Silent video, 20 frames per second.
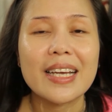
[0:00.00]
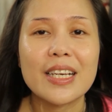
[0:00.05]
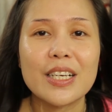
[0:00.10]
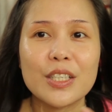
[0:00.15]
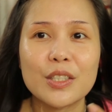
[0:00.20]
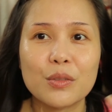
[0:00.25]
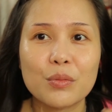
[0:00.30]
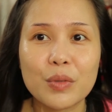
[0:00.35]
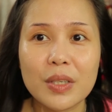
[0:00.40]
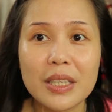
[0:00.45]

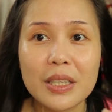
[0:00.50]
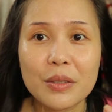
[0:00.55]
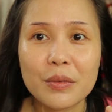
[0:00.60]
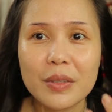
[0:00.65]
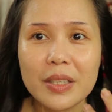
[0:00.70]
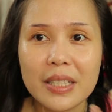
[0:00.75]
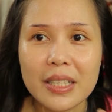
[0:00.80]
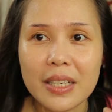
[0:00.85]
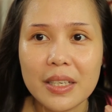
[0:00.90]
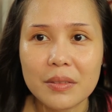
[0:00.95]
is really
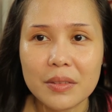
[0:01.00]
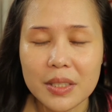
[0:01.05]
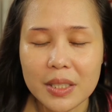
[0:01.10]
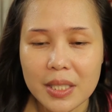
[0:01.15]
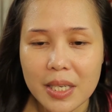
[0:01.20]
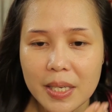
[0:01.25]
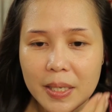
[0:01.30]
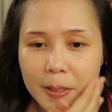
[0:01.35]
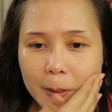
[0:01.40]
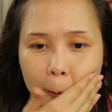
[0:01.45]

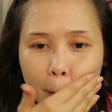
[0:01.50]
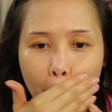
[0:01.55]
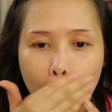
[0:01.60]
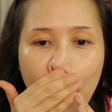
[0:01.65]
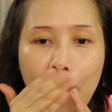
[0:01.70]
irritated.